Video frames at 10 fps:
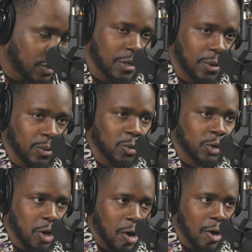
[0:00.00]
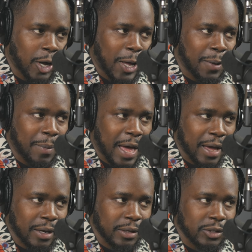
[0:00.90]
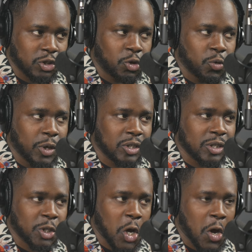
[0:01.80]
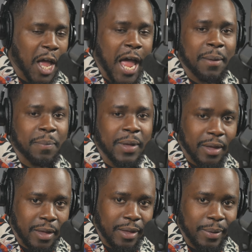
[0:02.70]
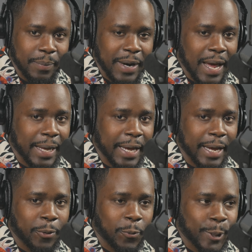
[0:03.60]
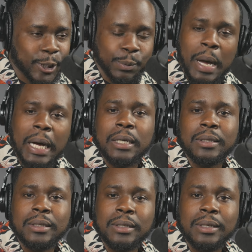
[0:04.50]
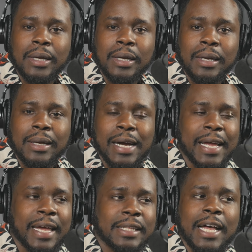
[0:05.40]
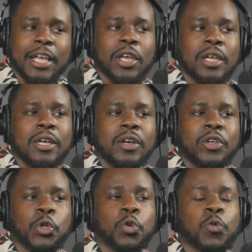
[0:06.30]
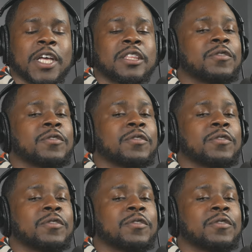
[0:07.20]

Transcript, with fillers: Don't talk back. So you can just talk at me, but I can't respond. I can't like you get